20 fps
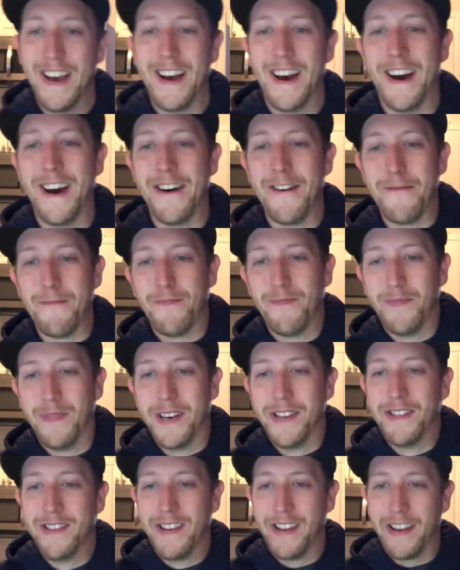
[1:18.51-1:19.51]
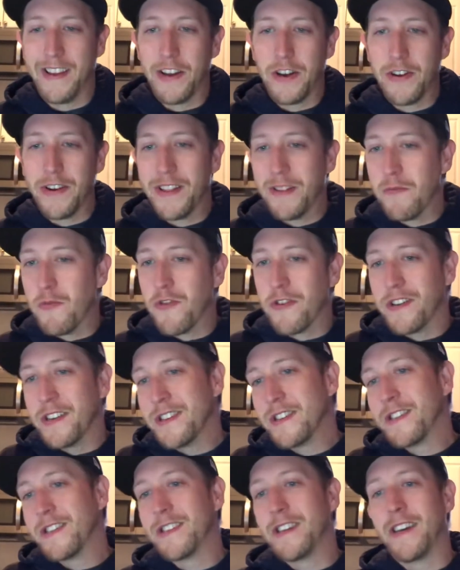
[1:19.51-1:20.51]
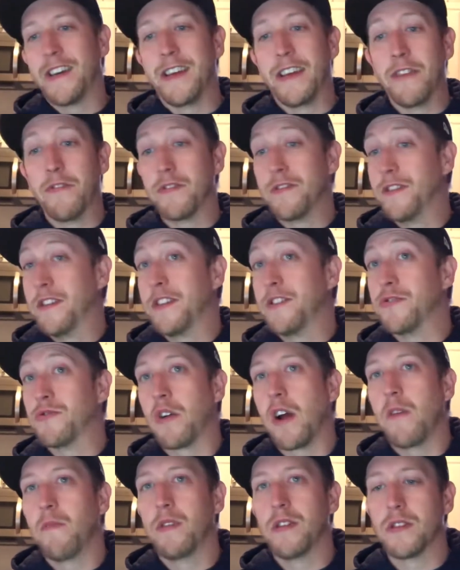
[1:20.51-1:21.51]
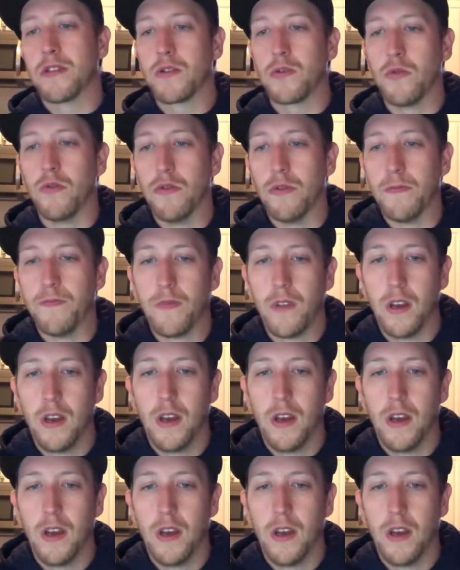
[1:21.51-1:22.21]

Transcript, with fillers: but you know, in the mornings, he would then drive me to school,